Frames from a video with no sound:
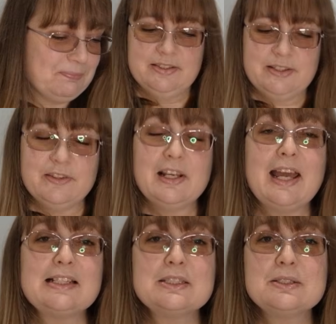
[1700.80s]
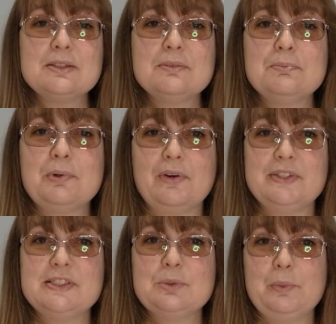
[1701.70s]
So the last
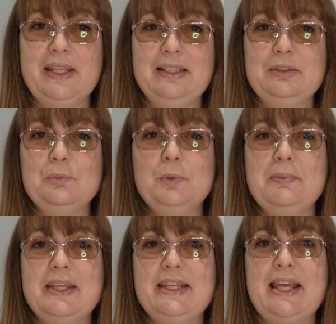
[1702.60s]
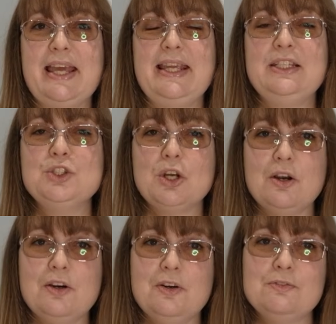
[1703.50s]
prize to win will be a
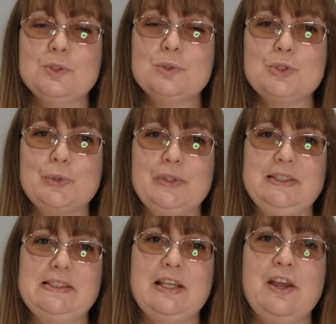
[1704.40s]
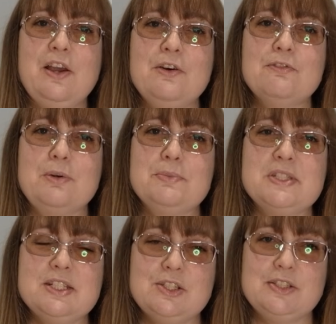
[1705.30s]
chart of your choice from
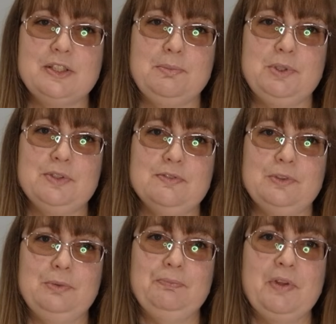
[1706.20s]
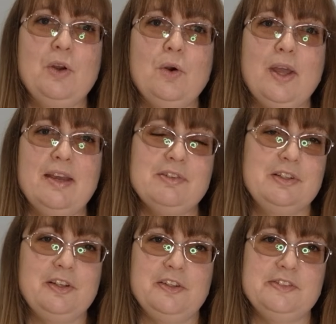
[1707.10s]
Stitches So Beautiful, Heaven
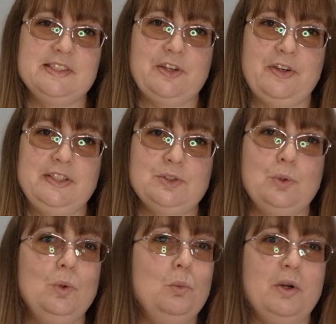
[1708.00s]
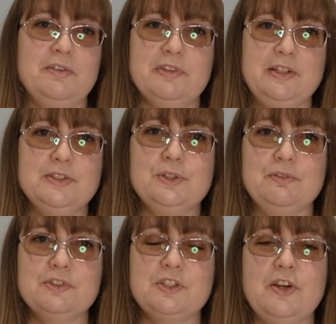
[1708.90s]
and Earth Designs, or one of those sort
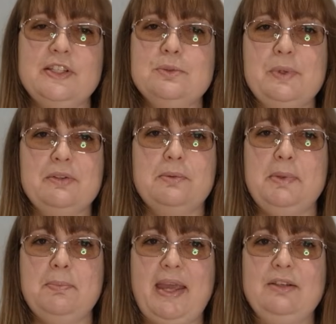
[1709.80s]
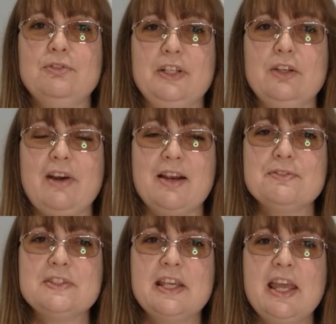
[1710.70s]
of sites, whether it be Paine Free
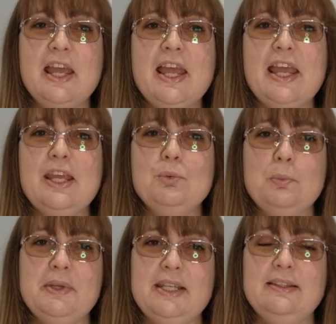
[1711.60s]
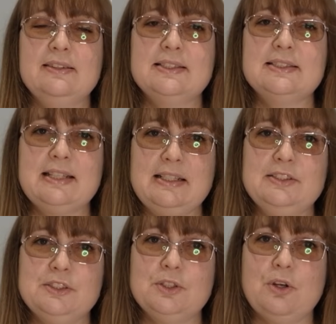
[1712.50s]
Crafts. It will be the
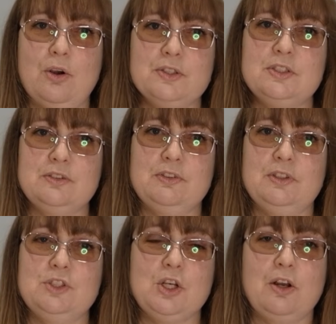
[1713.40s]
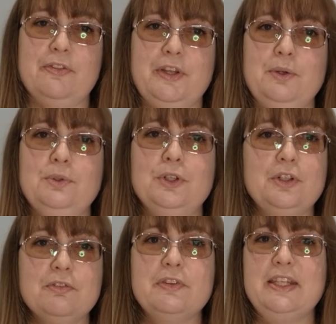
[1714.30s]
standard cost of a chart though, none
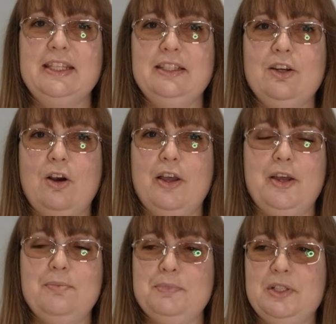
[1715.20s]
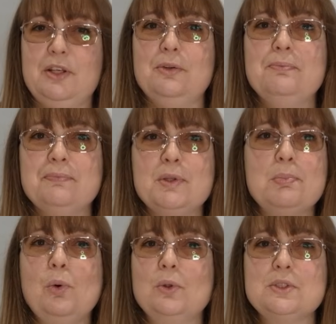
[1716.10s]
of the the
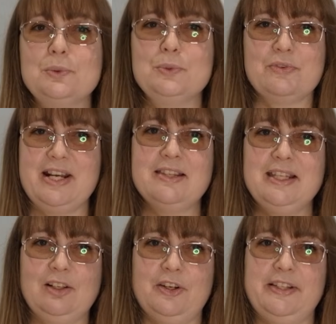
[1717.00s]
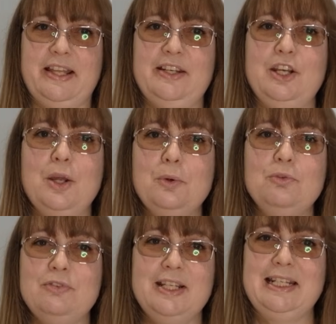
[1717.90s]
portals or anything like that. No
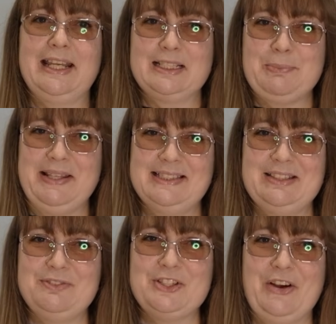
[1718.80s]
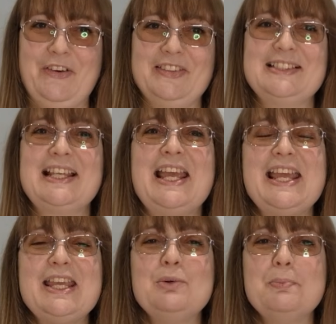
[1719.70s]
really expensive charts.
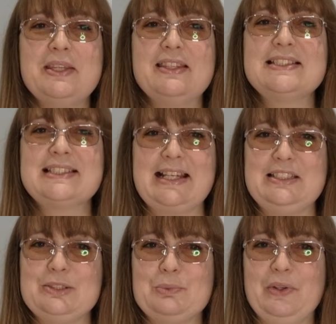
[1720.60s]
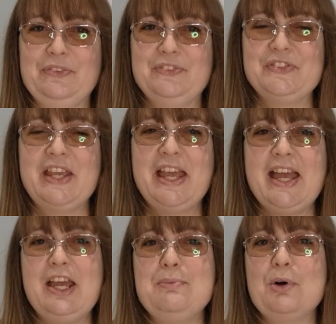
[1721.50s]
It will be the standard ones
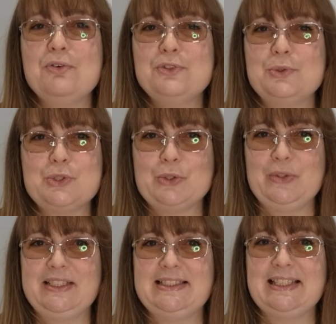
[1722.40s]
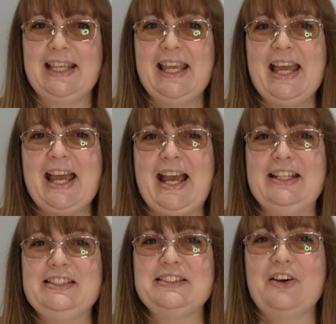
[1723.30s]
of your choice.
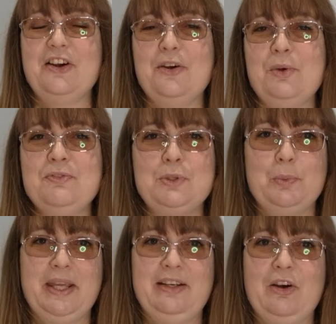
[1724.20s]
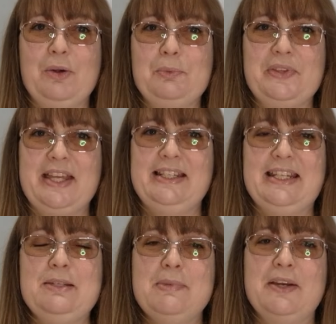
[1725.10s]
And if you win, I will then
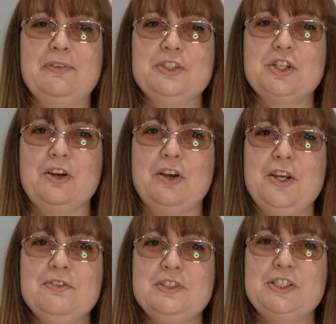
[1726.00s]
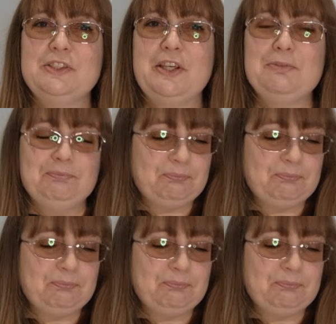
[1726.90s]
email the chart over to you.